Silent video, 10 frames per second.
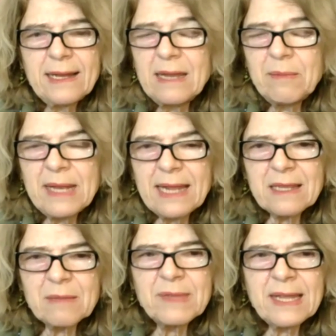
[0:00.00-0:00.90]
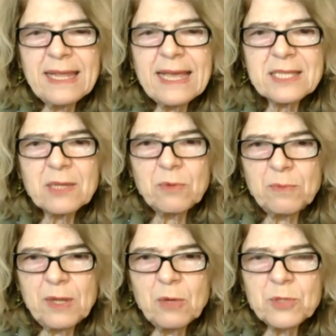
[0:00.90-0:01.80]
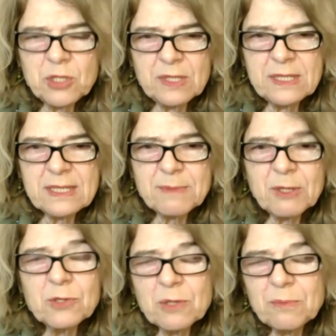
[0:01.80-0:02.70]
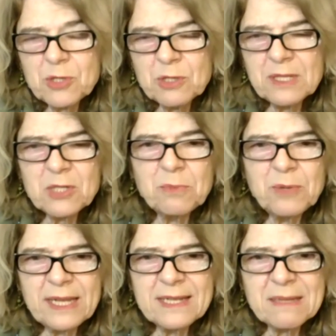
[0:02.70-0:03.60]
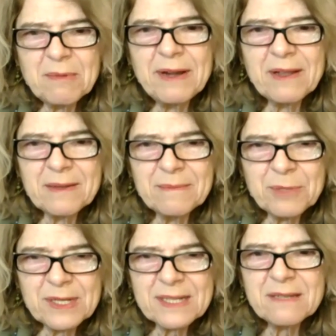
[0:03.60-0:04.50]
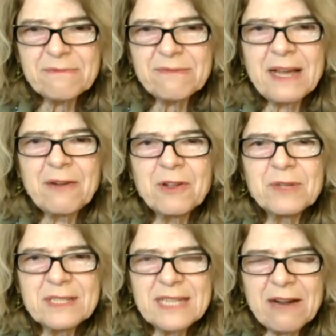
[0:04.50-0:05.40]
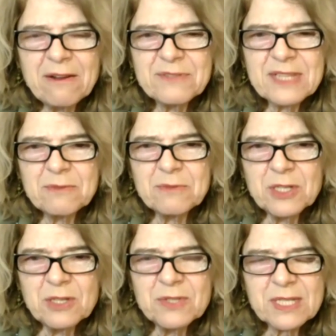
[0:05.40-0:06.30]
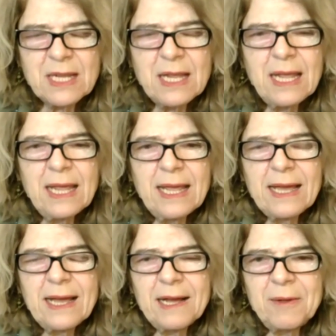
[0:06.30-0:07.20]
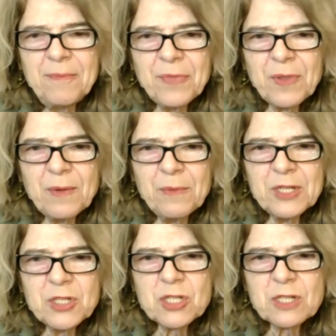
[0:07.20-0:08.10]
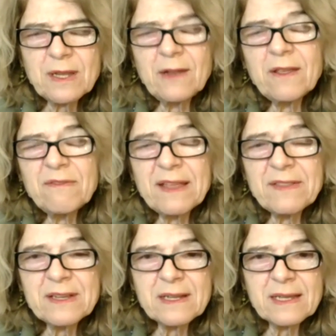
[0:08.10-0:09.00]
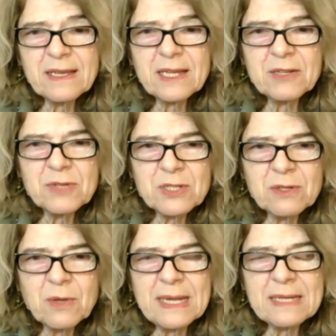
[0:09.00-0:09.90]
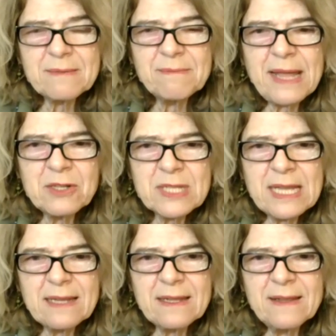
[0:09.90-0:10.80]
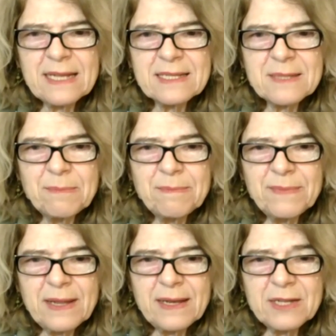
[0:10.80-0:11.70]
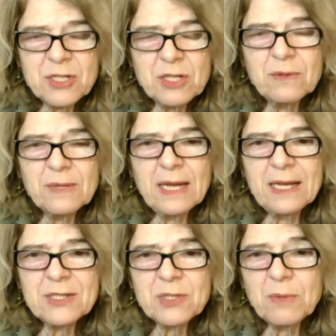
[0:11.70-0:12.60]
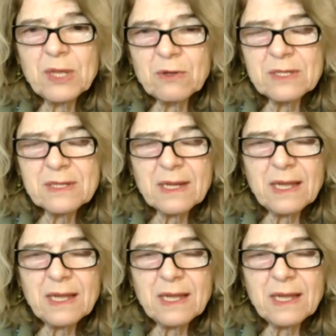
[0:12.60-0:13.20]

eliminate them, then yes, there would be opportunities, but also opportunities to bring in some American products if our own tariffs get reduced. Which, if other countries don't quite manage that, then that's an issue. So we could